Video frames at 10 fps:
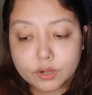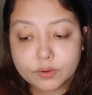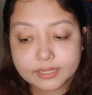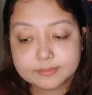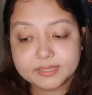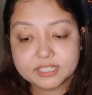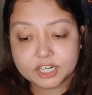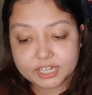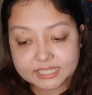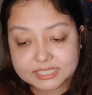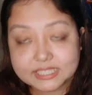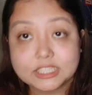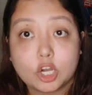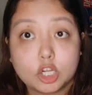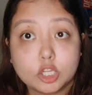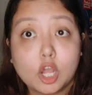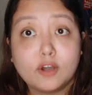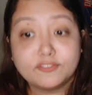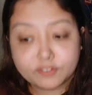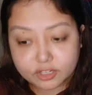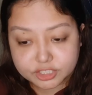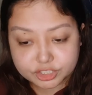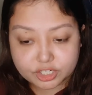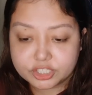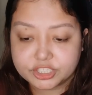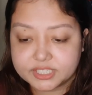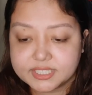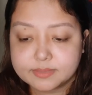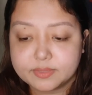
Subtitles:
who has been arrested on false charges.